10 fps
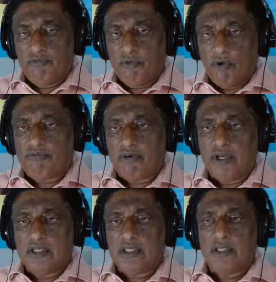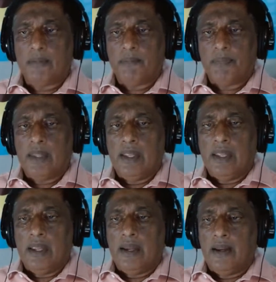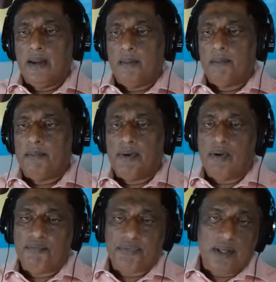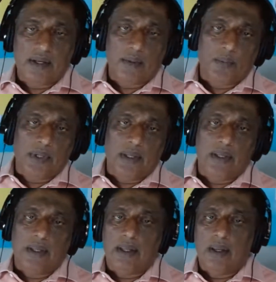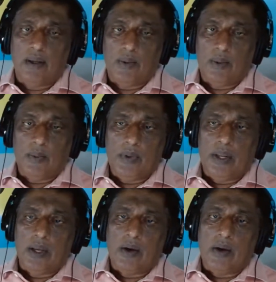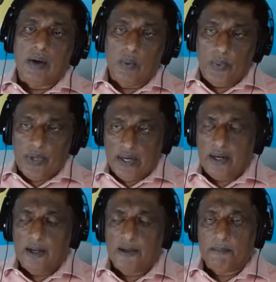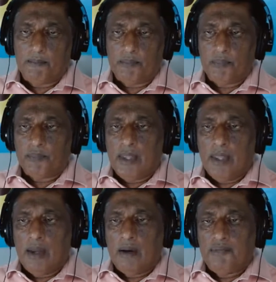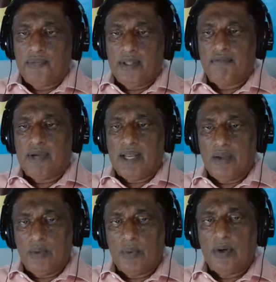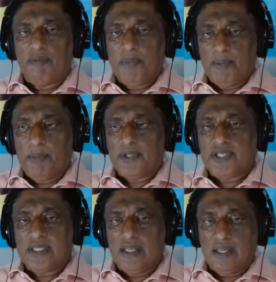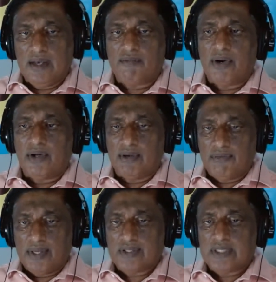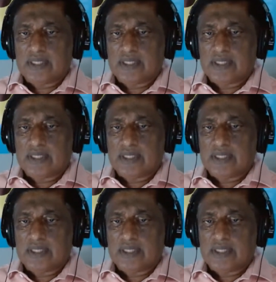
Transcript: forefront. Very often we are unaware of the value of people sitting in front of us.